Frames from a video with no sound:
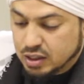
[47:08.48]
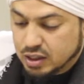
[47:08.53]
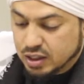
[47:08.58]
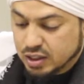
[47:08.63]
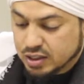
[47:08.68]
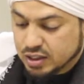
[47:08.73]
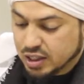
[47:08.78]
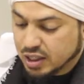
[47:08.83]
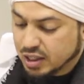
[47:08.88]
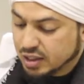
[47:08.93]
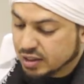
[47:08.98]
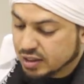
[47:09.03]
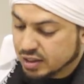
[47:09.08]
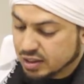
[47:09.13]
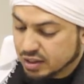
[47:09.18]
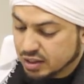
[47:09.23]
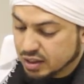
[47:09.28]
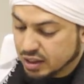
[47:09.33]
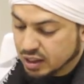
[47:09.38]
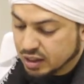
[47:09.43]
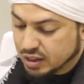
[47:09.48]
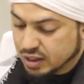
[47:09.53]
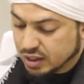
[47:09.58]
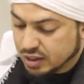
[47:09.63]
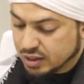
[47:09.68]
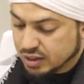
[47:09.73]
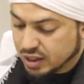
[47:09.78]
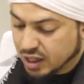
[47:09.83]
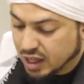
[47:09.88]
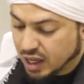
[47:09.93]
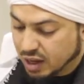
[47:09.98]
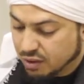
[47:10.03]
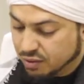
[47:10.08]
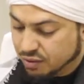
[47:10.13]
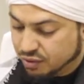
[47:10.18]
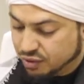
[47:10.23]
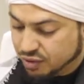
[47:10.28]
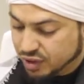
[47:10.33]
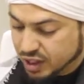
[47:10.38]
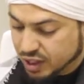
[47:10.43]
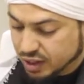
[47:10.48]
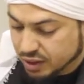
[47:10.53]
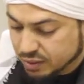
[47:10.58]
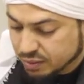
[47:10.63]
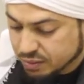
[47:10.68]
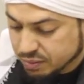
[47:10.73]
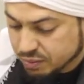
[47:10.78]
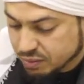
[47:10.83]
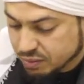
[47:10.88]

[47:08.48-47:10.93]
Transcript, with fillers: He says it is every